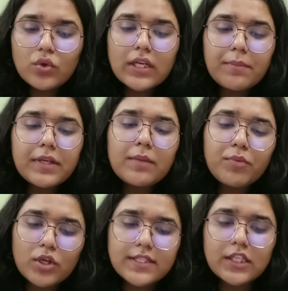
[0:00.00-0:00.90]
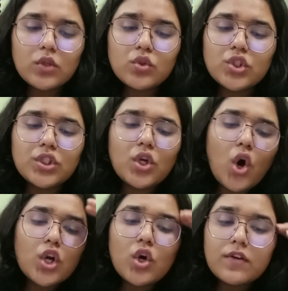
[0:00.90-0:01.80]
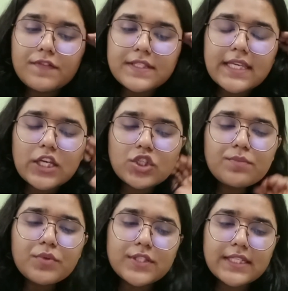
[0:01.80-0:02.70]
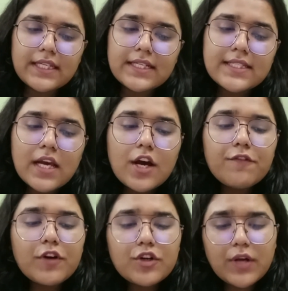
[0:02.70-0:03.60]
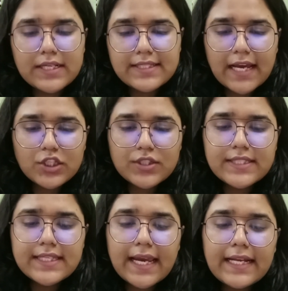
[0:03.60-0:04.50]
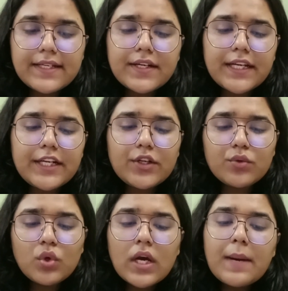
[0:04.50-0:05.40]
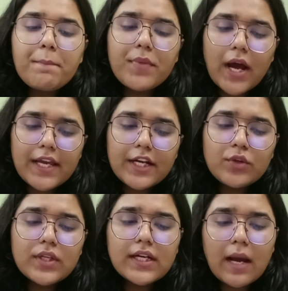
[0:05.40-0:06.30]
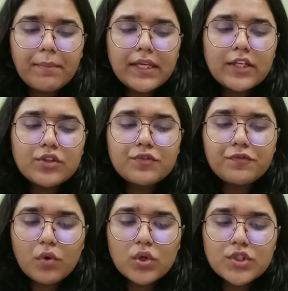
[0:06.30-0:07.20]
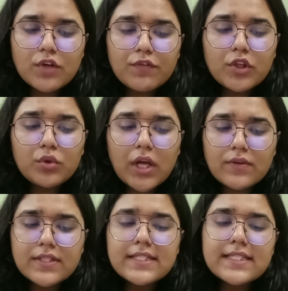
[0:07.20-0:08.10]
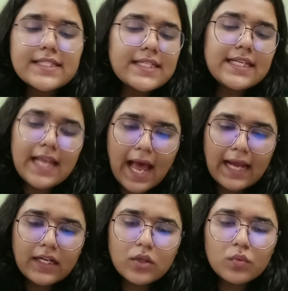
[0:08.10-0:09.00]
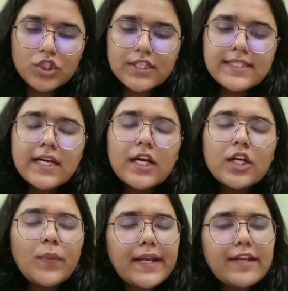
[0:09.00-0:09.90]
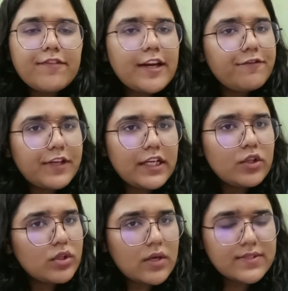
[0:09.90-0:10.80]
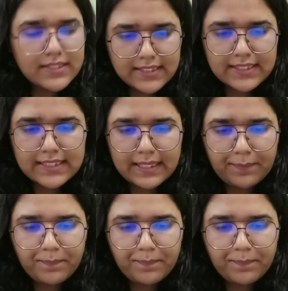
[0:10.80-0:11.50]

criminal prosecution or confiscation proceedings for transactions entered into prior to the coming into force of the 2016 Act, which is 2510-2016.